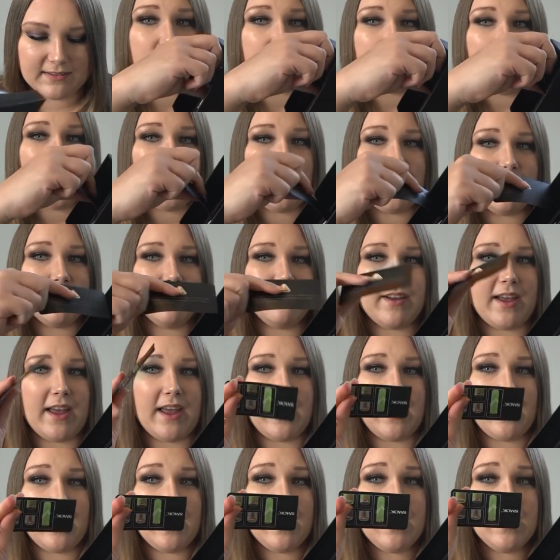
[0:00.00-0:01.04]
We have
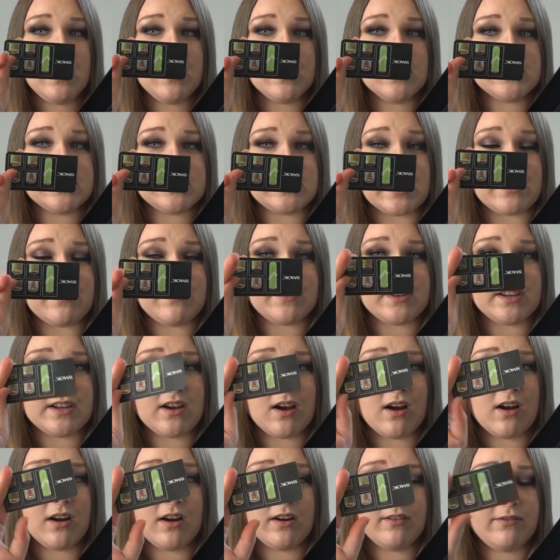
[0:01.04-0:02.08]
a safety
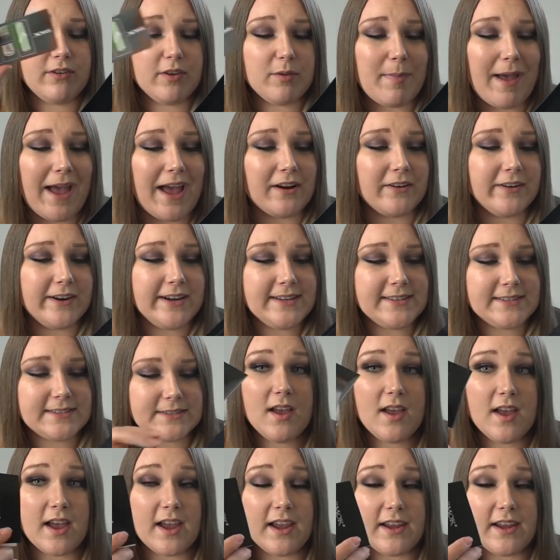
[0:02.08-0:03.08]
card for the batteries,